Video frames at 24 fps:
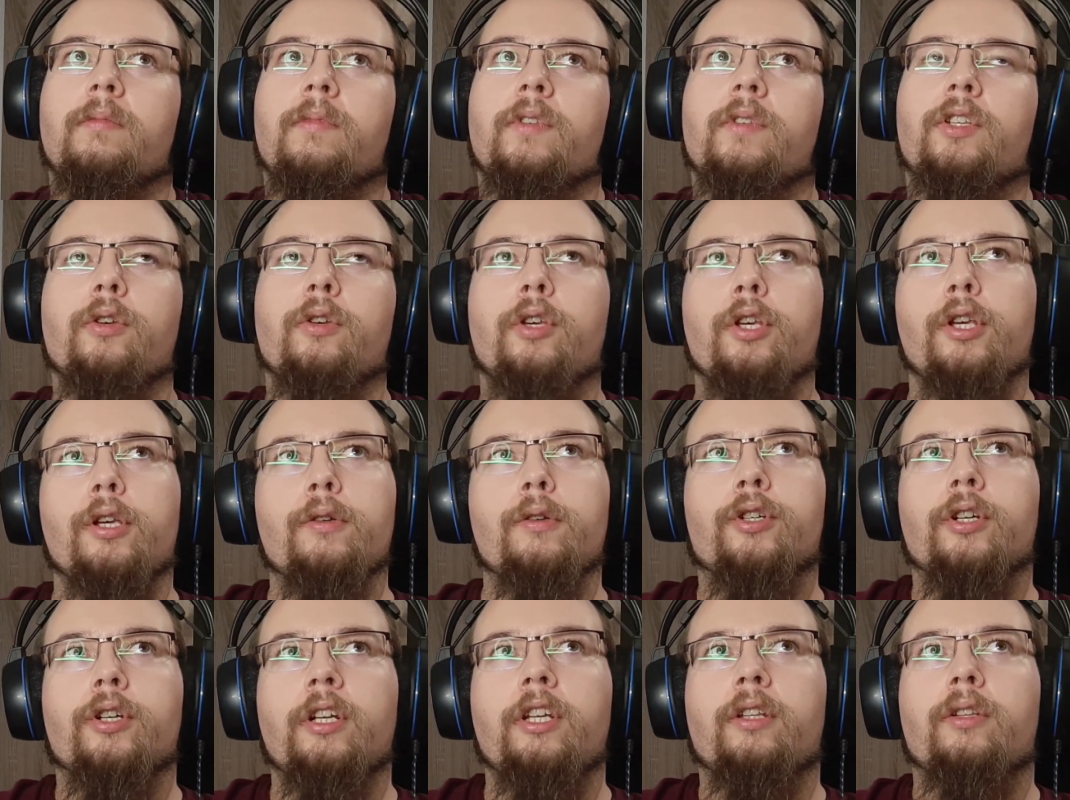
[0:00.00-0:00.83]
you
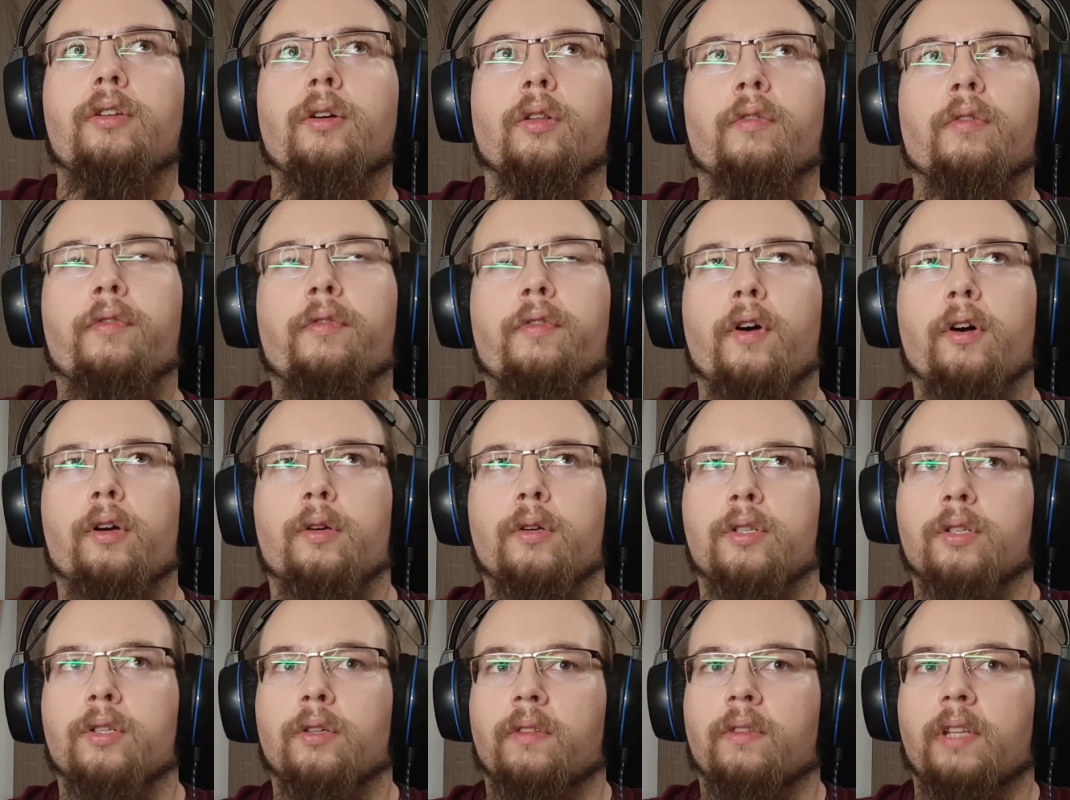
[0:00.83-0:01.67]
usually don't
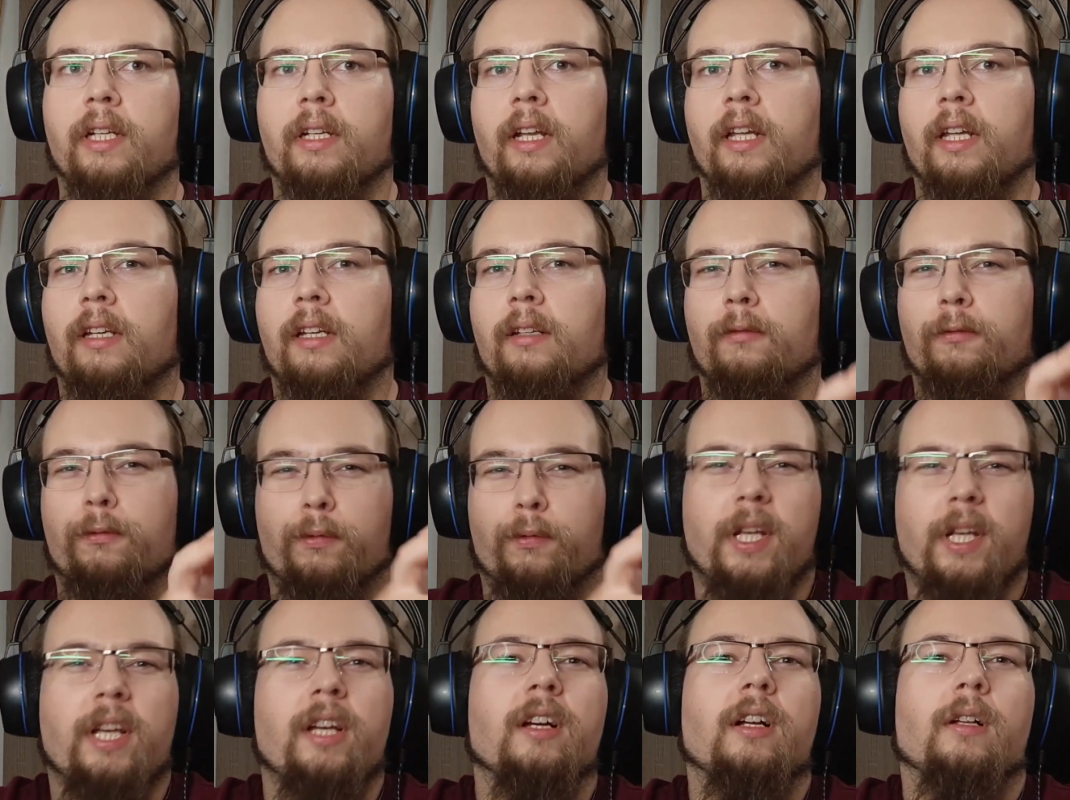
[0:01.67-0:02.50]
focus on that like
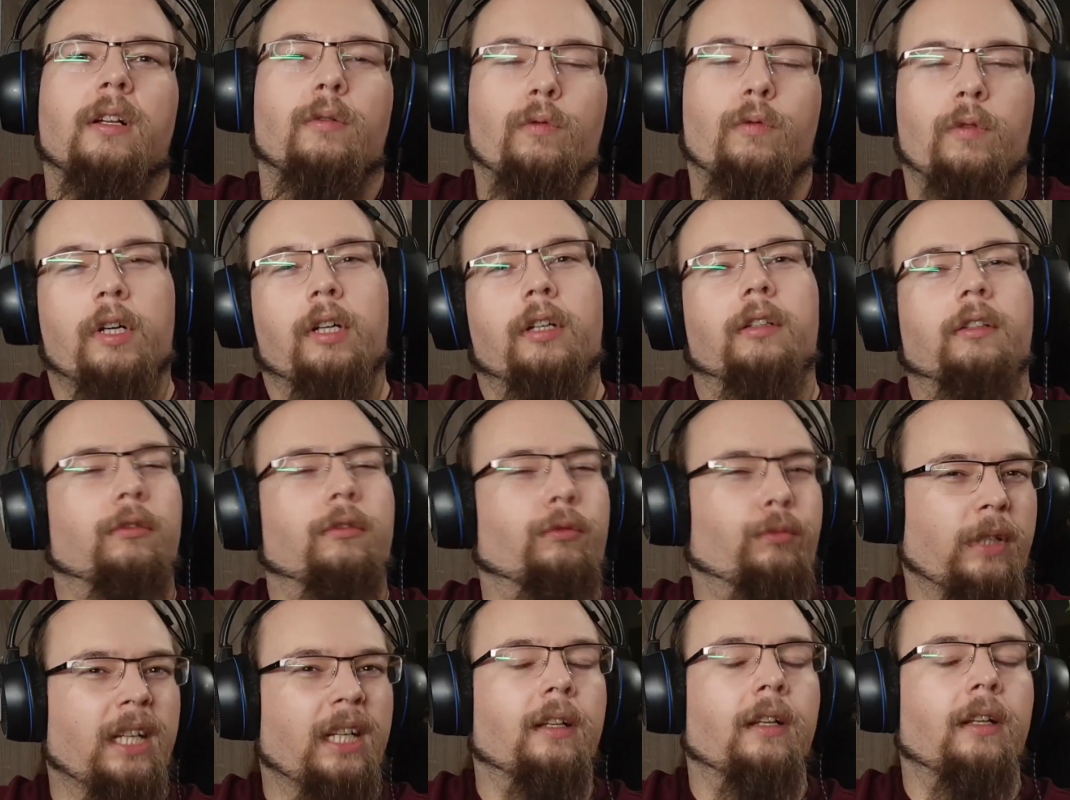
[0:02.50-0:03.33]
real world,
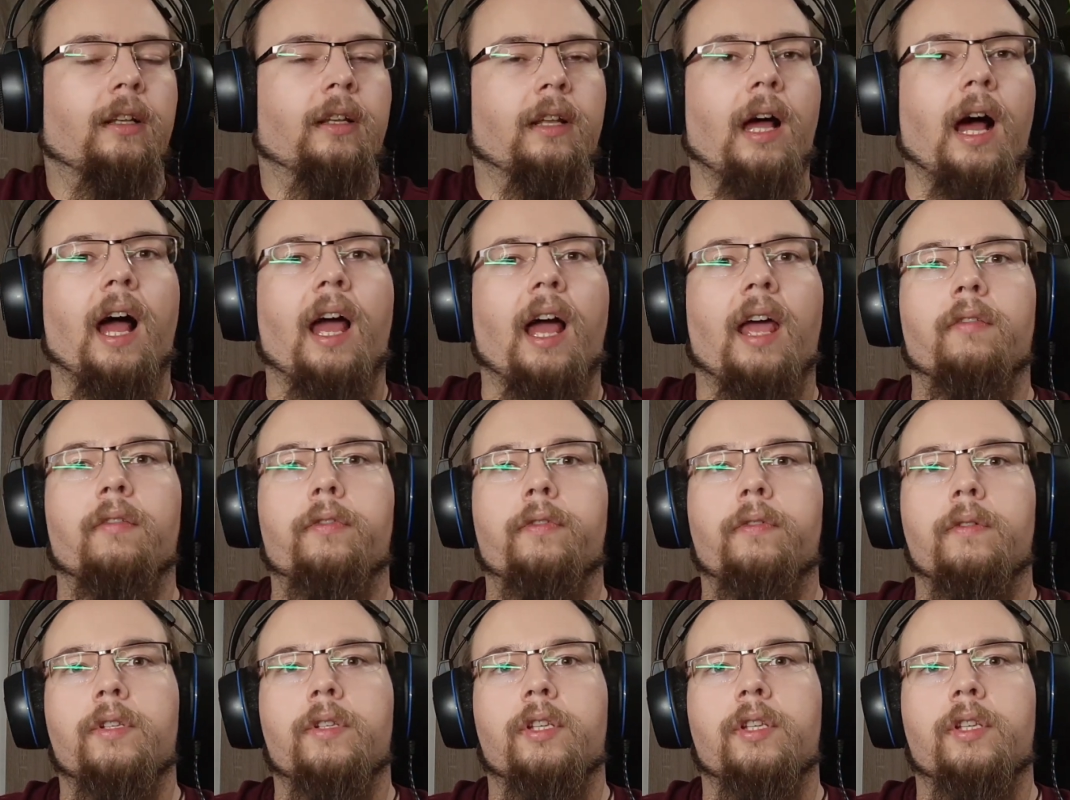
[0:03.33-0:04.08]
real life.